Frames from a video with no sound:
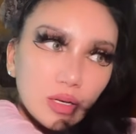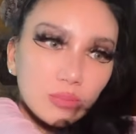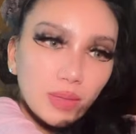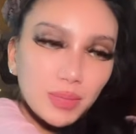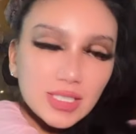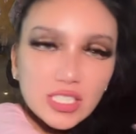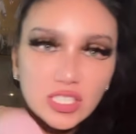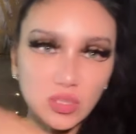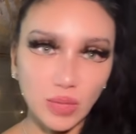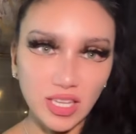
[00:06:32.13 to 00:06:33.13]
Maybe it's
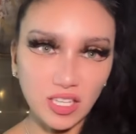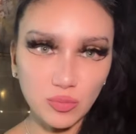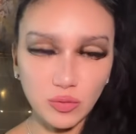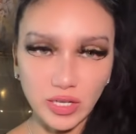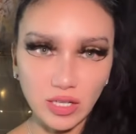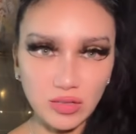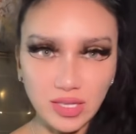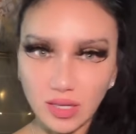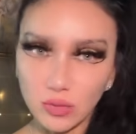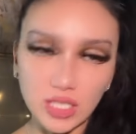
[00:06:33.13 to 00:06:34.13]
just the way they operate on the
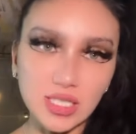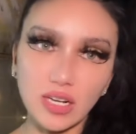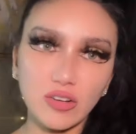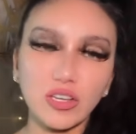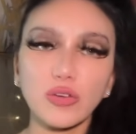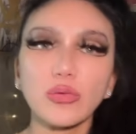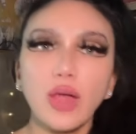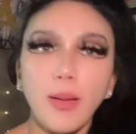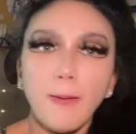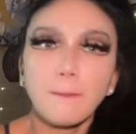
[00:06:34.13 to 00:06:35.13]
networks, I don't know.
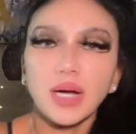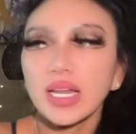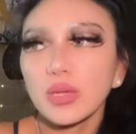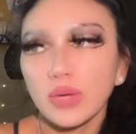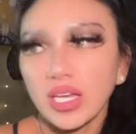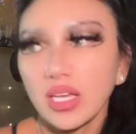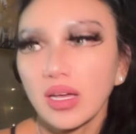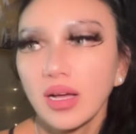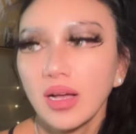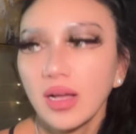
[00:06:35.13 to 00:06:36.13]
But anyway,
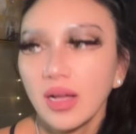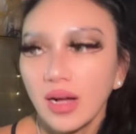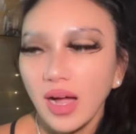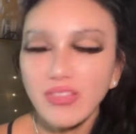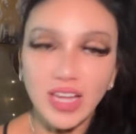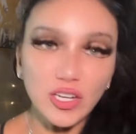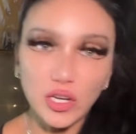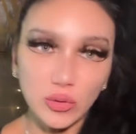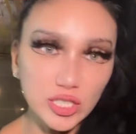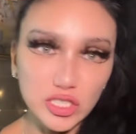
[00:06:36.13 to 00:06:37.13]
I've had
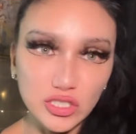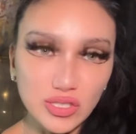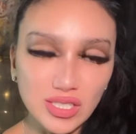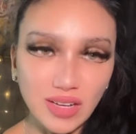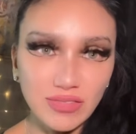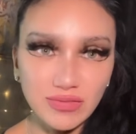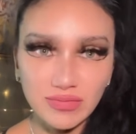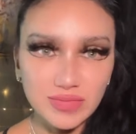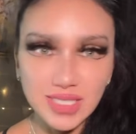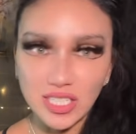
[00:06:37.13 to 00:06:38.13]
no issues and I've
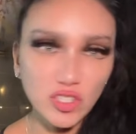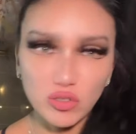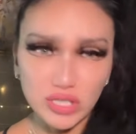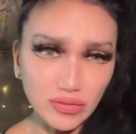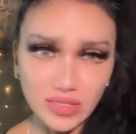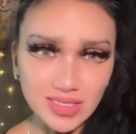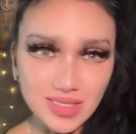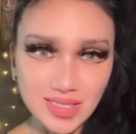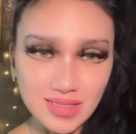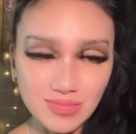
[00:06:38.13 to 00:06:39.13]
seen no
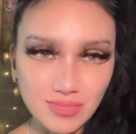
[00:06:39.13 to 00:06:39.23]
difference.